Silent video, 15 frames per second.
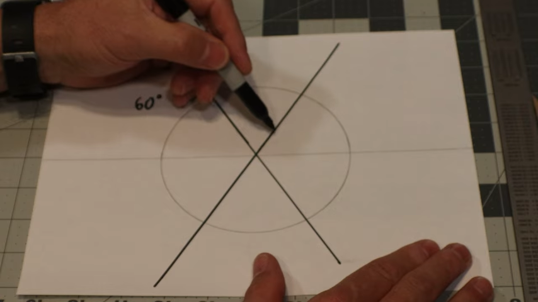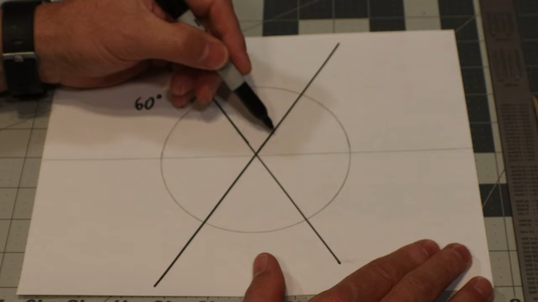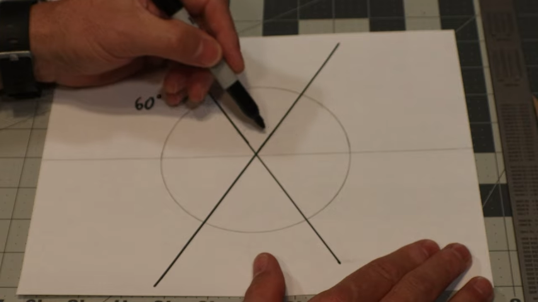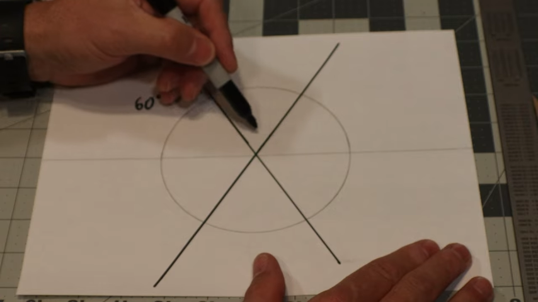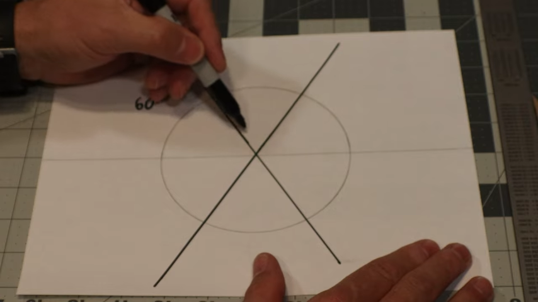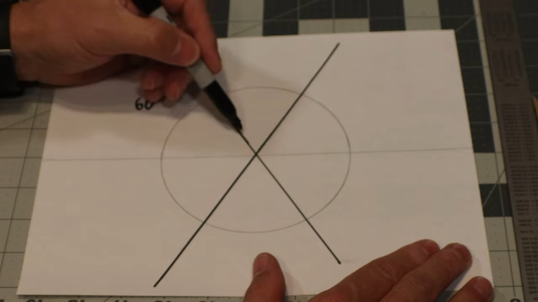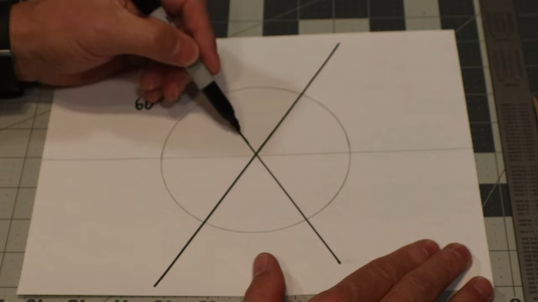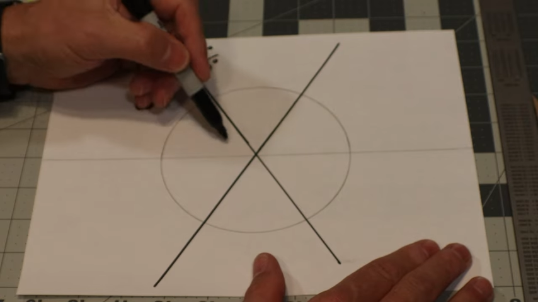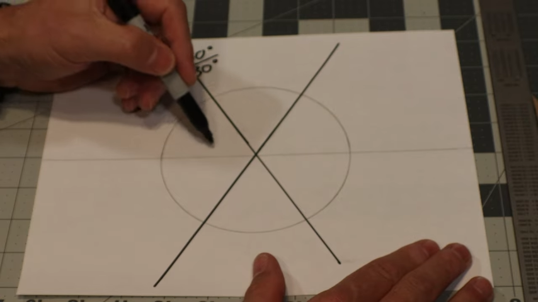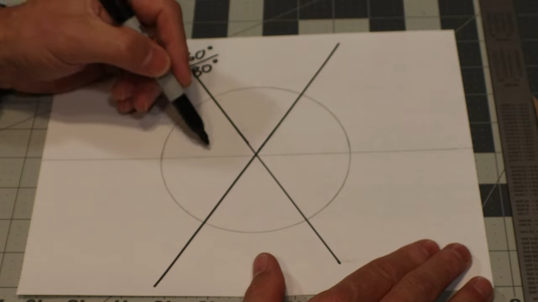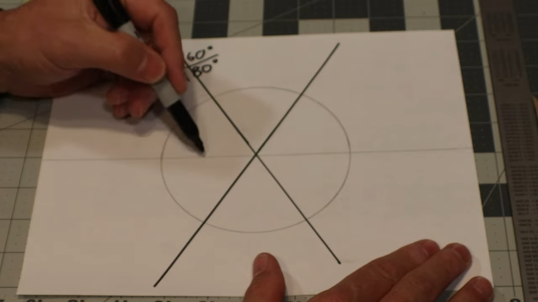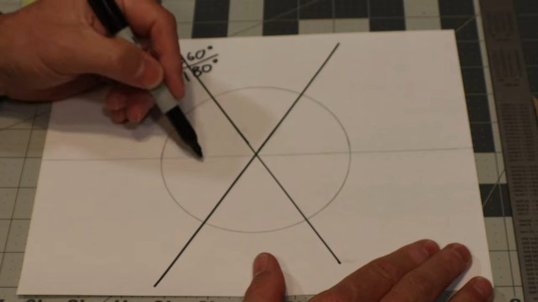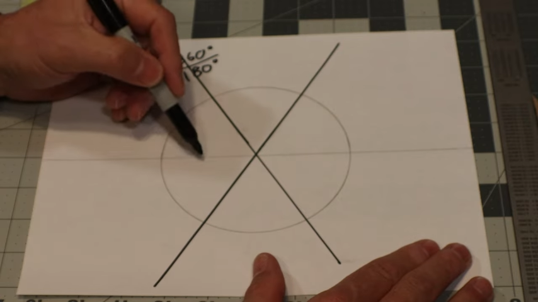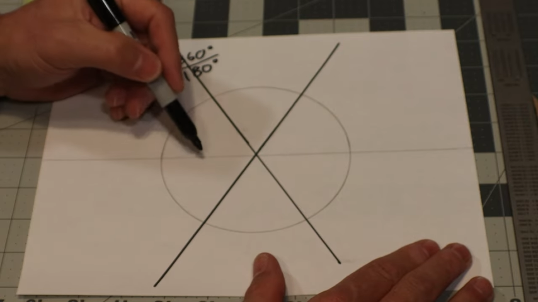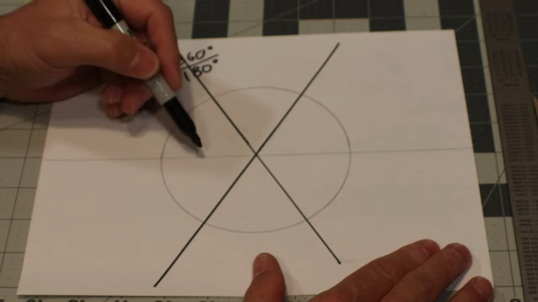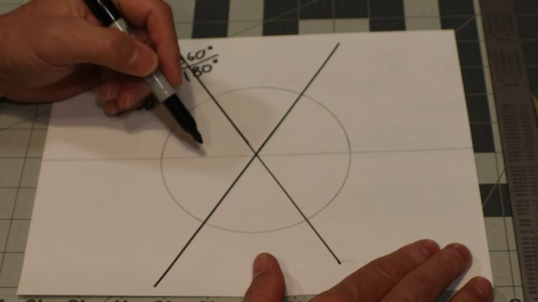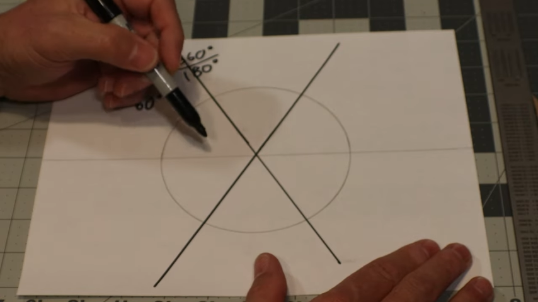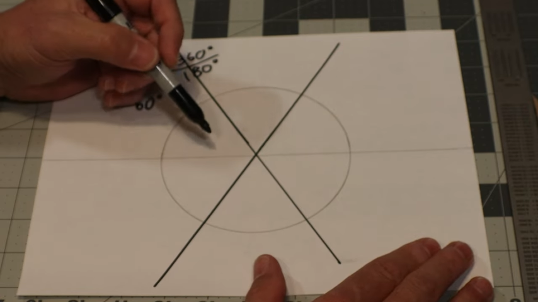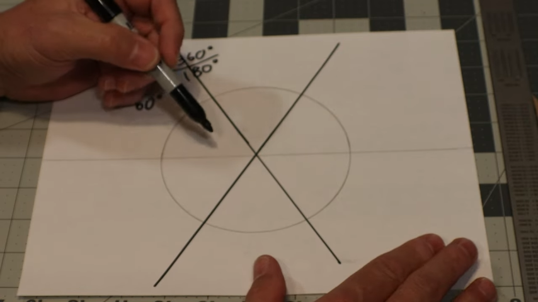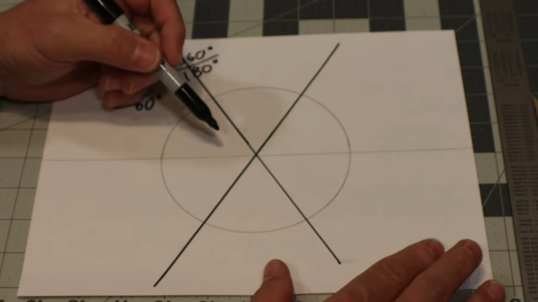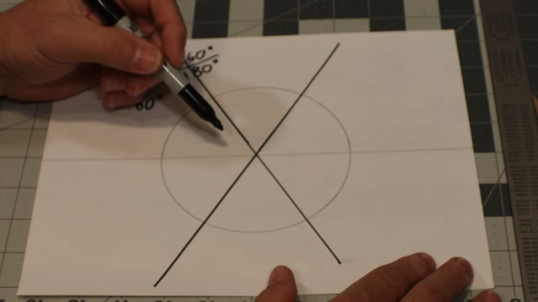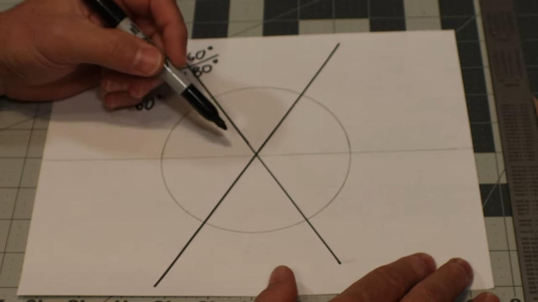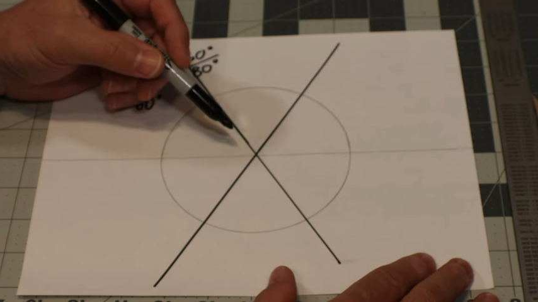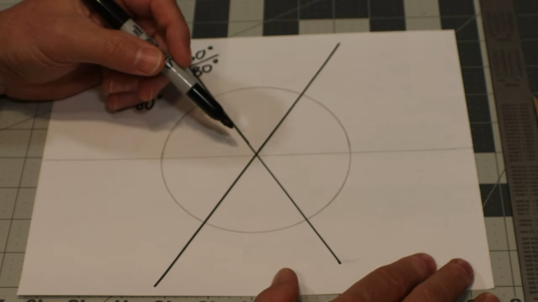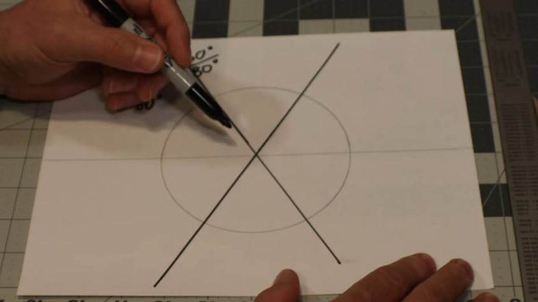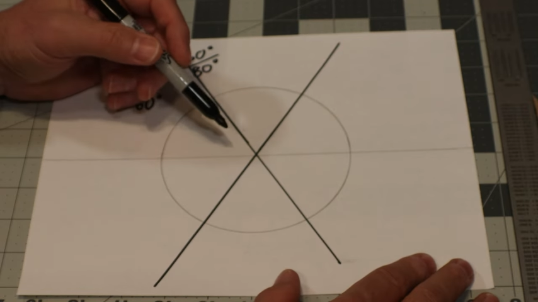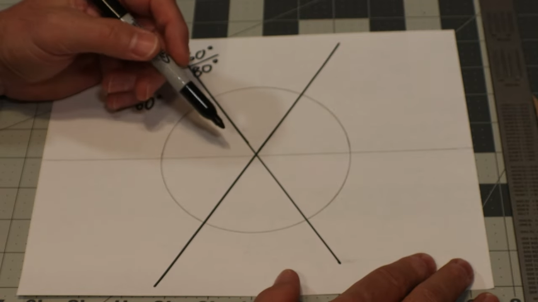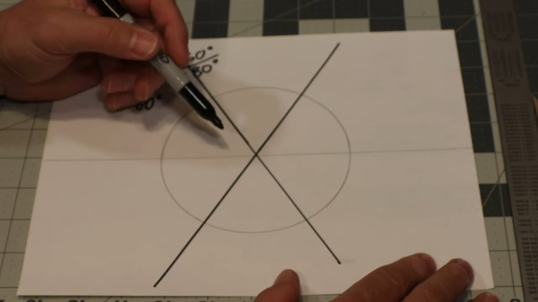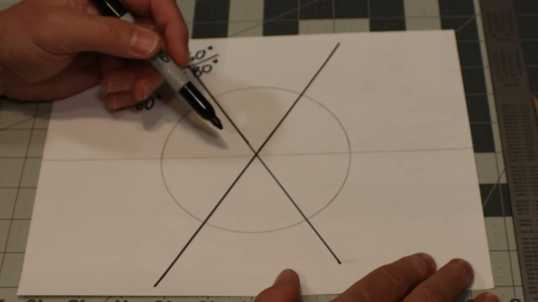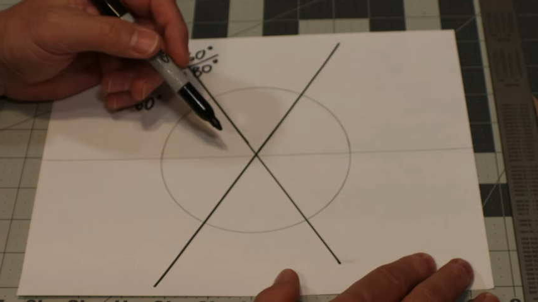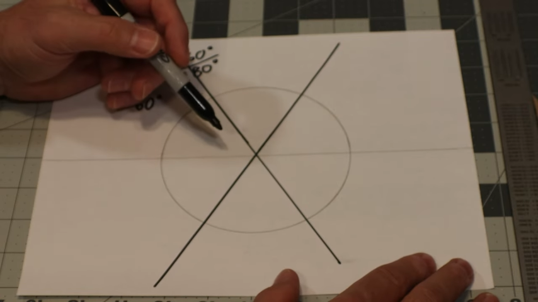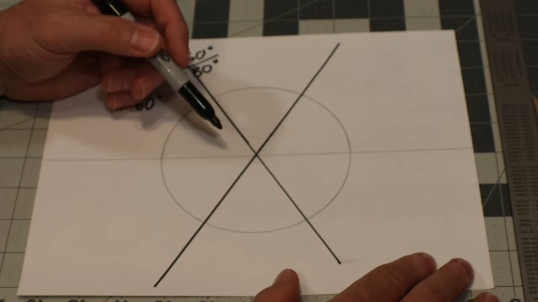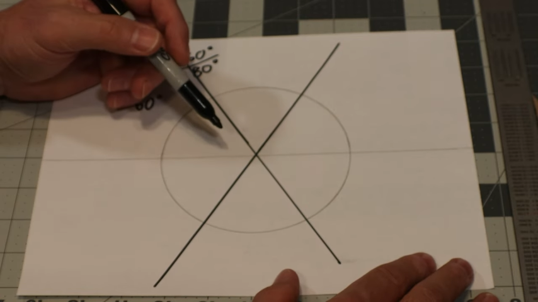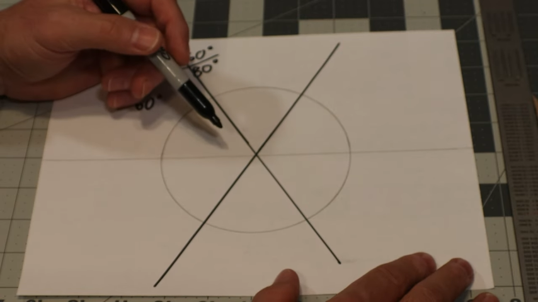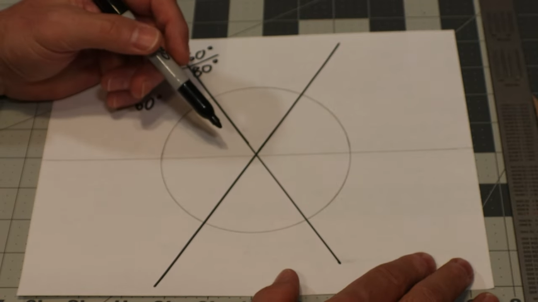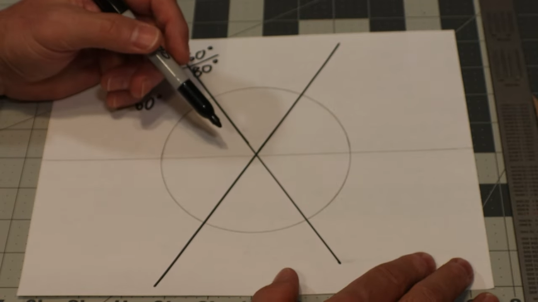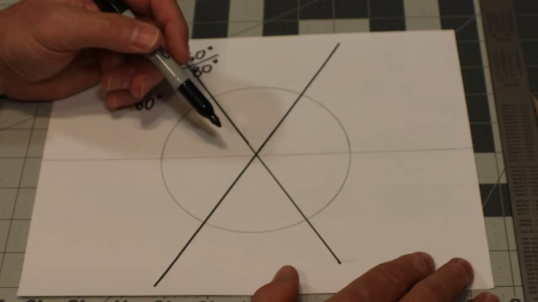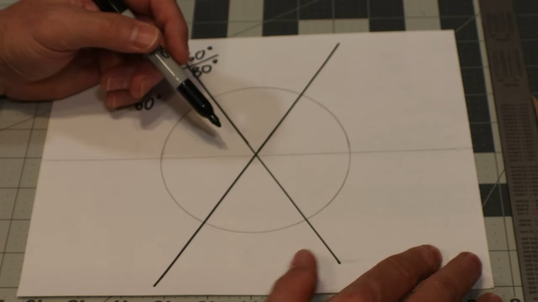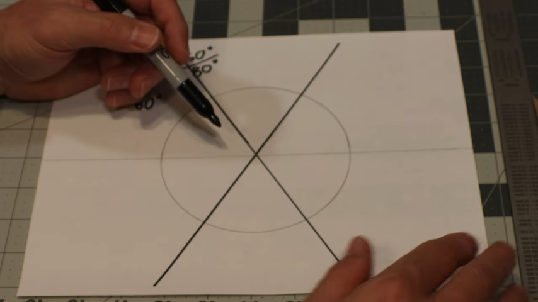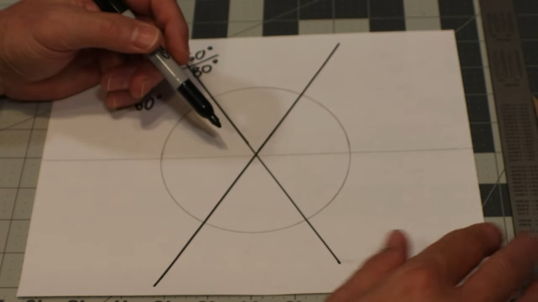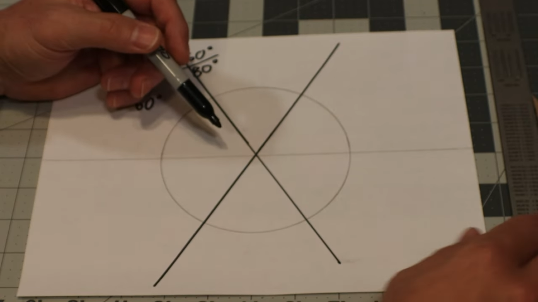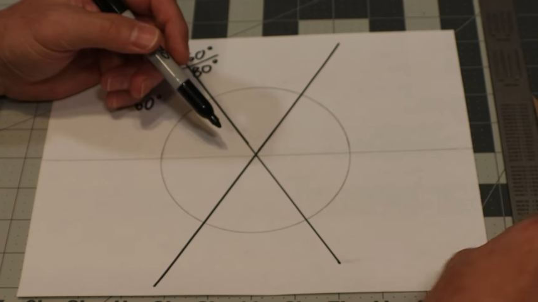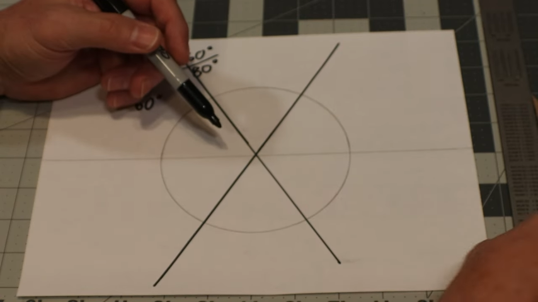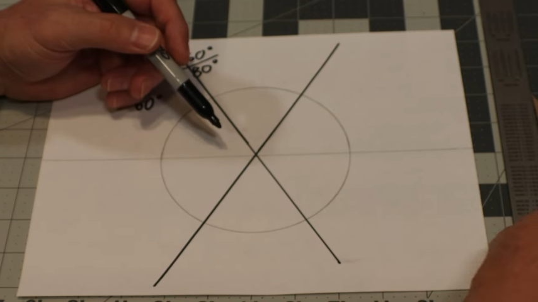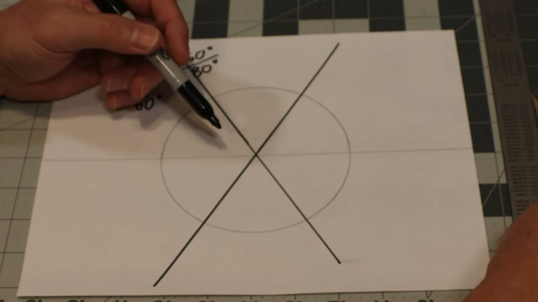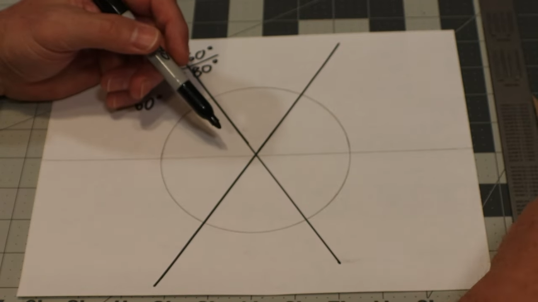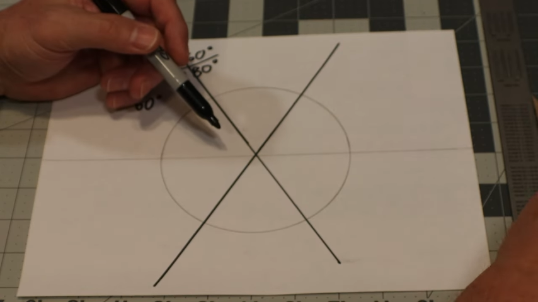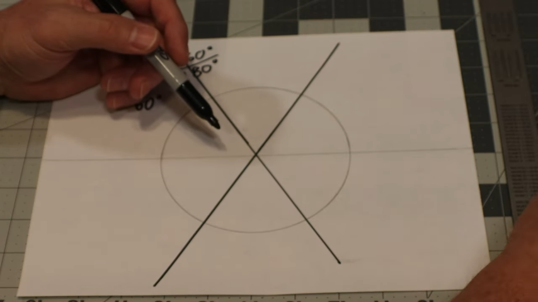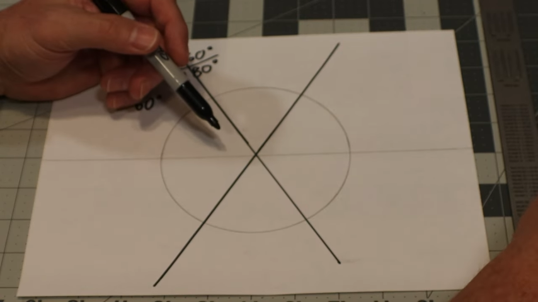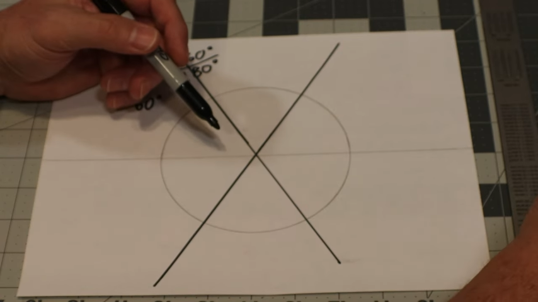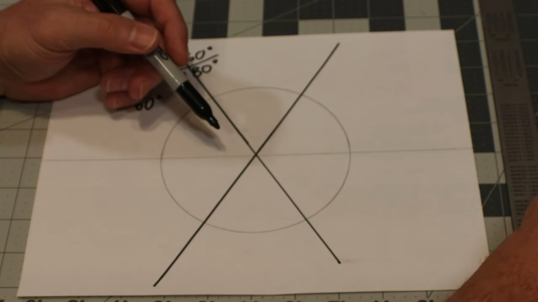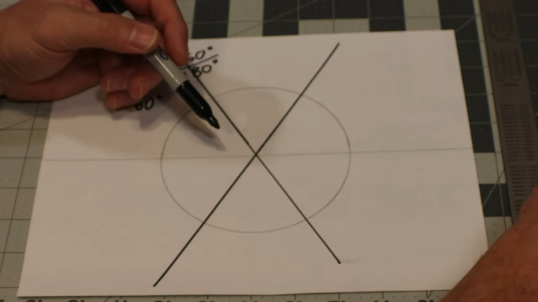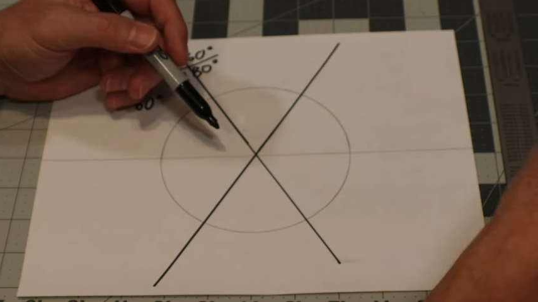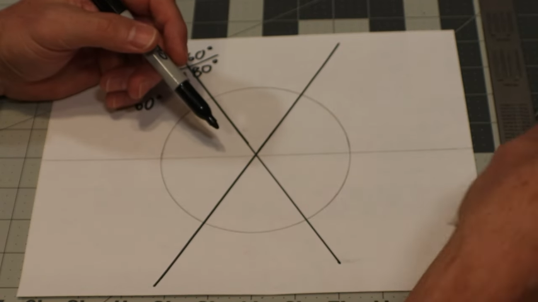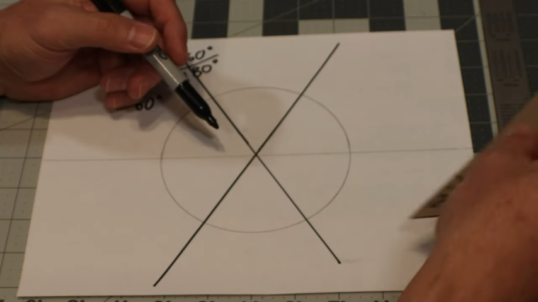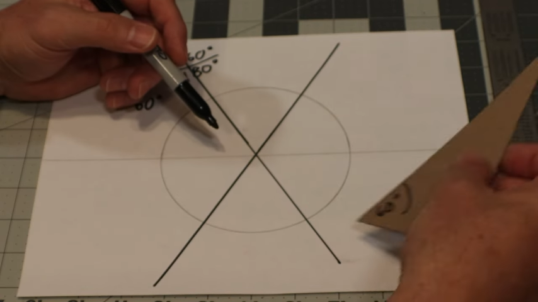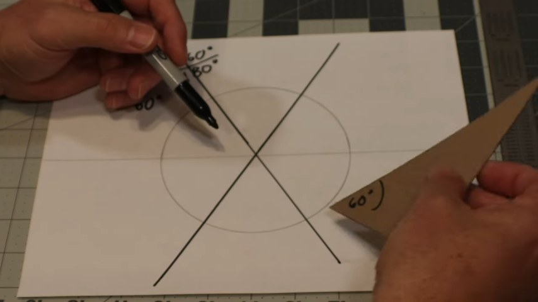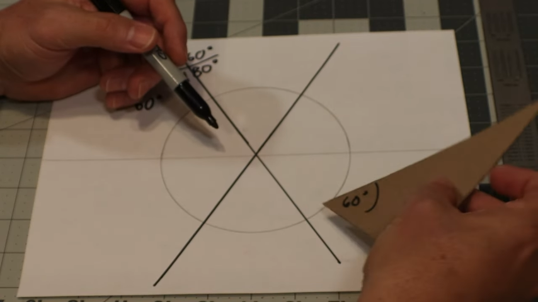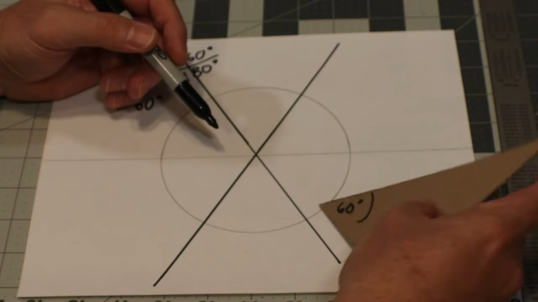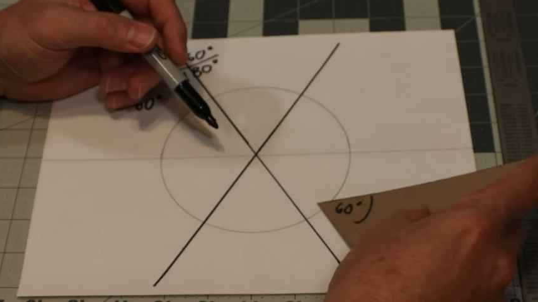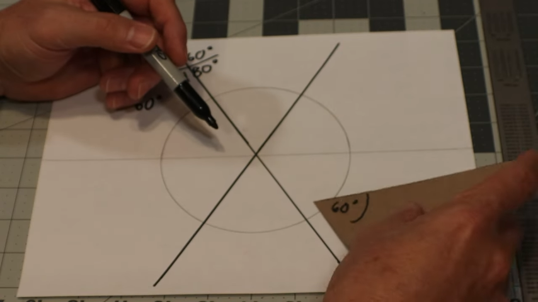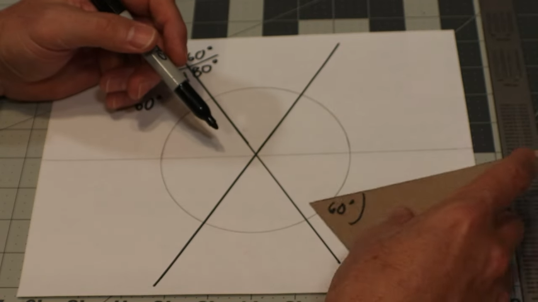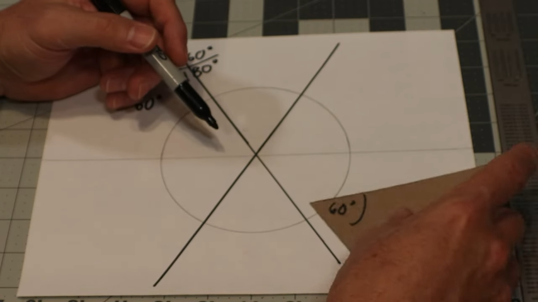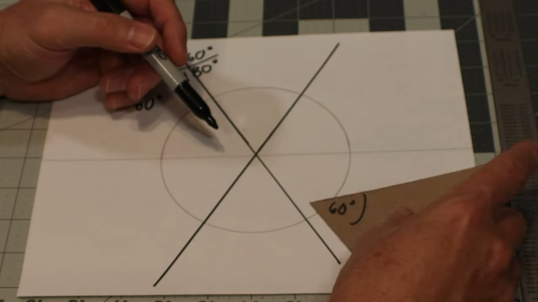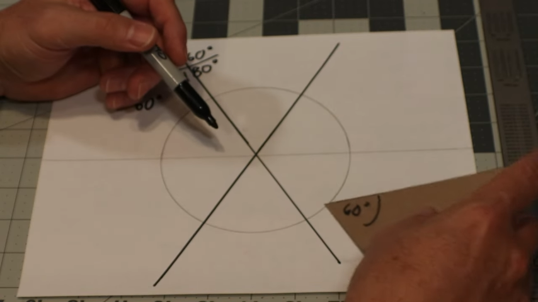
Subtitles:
Nobody's mouth can be seen.